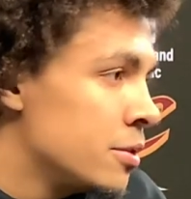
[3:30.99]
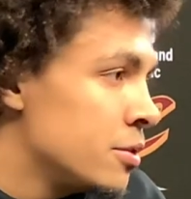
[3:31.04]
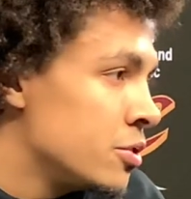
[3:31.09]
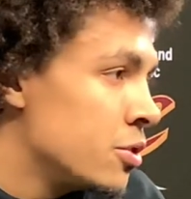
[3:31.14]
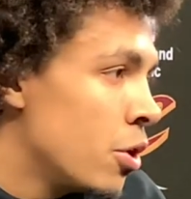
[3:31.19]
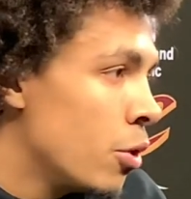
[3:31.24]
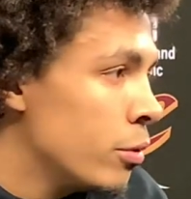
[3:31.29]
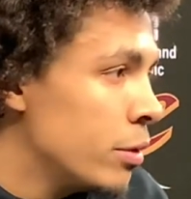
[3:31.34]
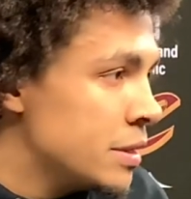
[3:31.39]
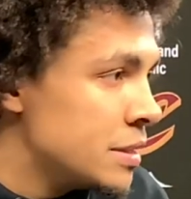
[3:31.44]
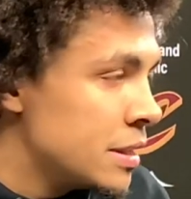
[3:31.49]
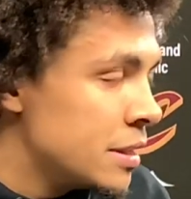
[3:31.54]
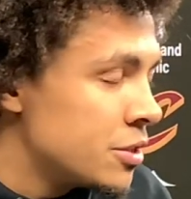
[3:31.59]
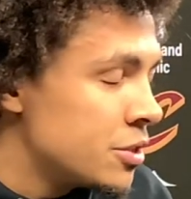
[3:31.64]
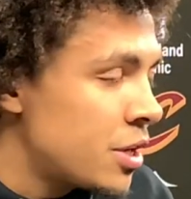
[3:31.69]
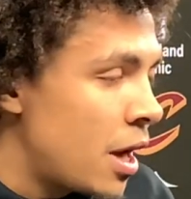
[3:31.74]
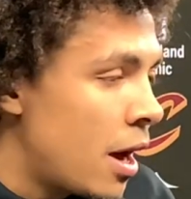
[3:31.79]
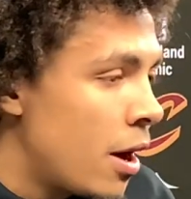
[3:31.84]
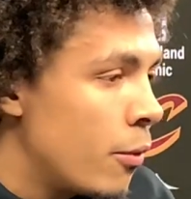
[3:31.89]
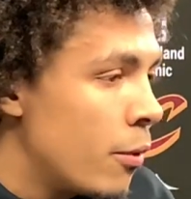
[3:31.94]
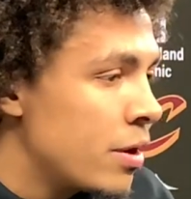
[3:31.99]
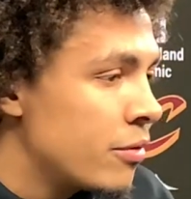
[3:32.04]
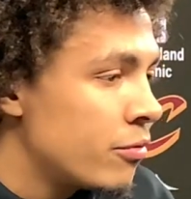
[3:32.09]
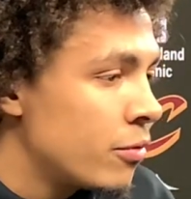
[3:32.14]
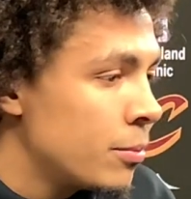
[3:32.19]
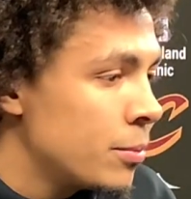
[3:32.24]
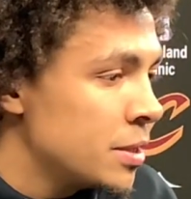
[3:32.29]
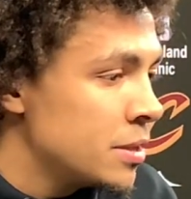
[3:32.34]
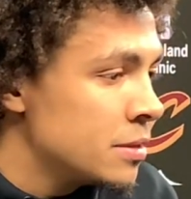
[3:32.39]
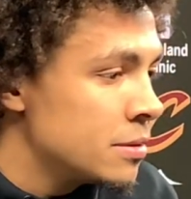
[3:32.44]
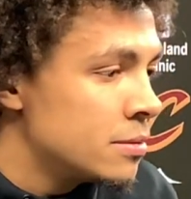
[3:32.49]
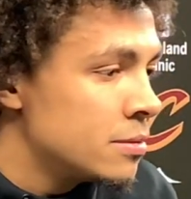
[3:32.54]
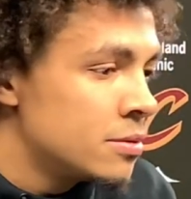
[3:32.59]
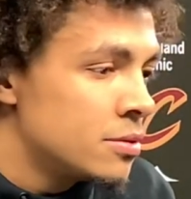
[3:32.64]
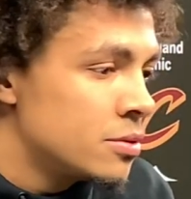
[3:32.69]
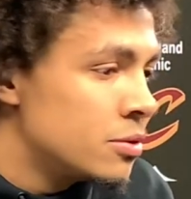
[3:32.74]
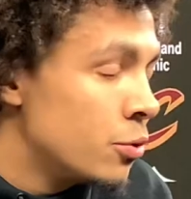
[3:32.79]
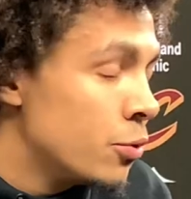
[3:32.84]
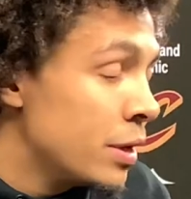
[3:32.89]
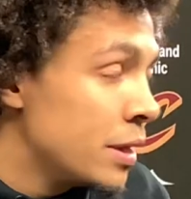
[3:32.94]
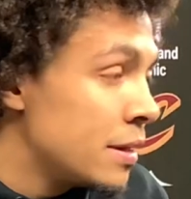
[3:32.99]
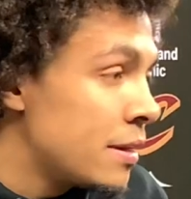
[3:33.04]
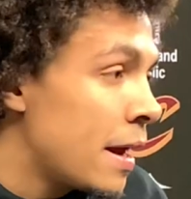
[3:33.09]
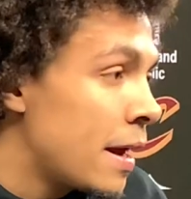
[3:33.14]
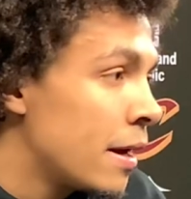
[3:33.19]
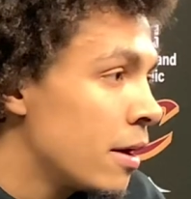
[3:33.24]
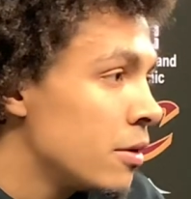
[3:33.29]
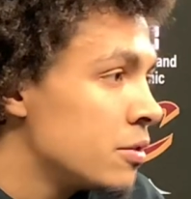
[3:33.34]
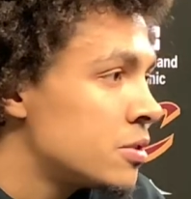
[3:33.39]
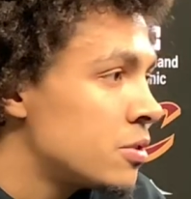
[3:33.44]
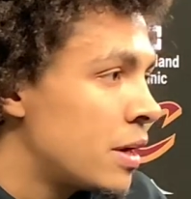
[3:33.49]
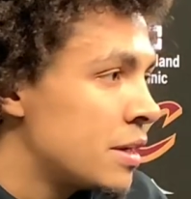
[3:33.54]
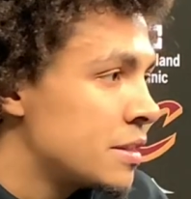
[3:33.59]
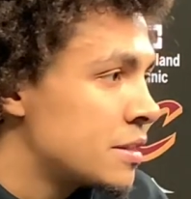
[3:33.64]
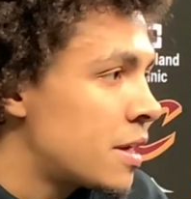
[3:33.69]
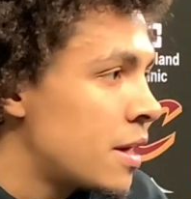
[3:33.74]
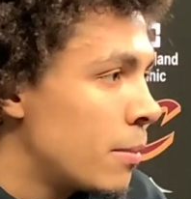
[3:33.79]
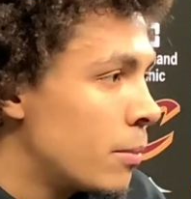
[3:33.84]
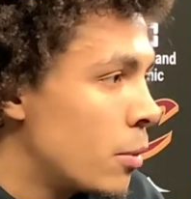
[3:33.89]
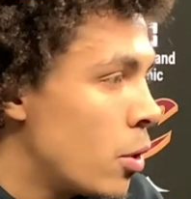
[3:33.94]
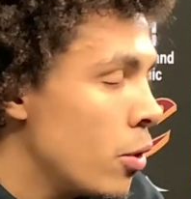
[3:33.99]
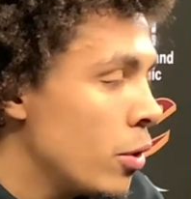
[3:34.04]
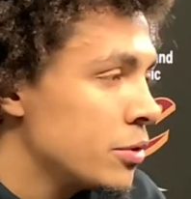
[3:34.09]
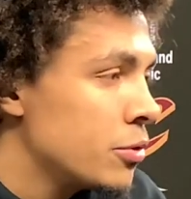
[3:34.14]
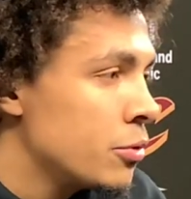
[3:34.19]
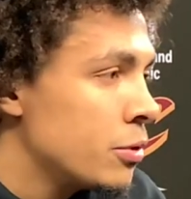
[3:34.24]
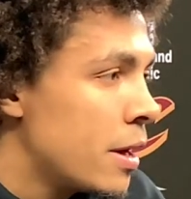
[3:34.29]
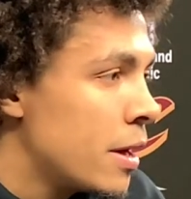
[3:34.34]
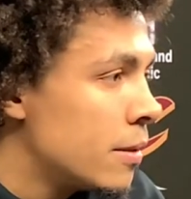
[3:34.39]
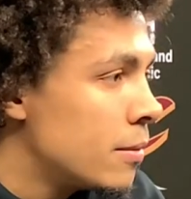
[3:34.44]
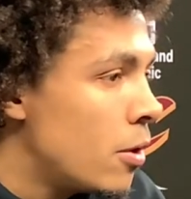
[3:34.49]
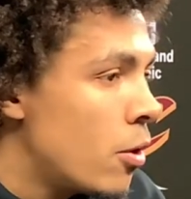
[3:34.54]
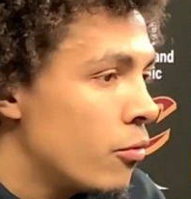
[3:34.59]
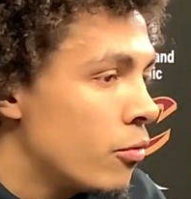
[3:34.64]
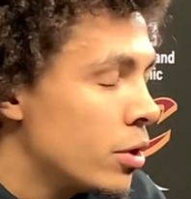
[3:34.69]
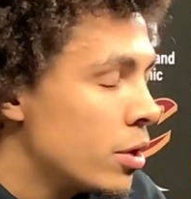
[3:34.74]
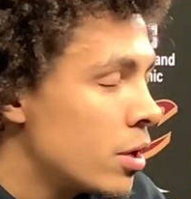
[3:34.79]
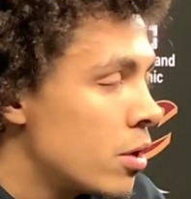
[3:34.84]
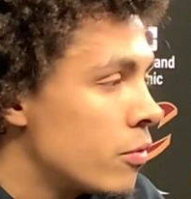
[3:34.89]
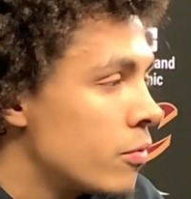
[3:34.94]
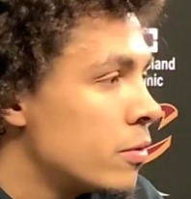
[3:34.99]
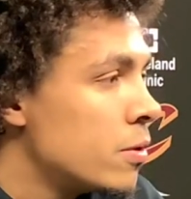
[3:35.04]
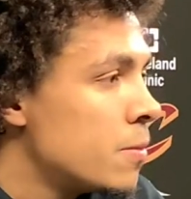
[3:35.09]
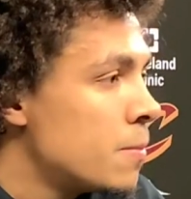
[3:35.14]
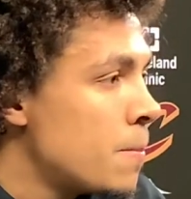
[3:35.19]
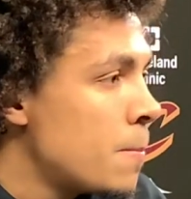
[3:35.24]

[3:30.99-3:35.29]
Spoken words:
there's no reason to shy away from it and do anything else, so I just kept going through that over and over.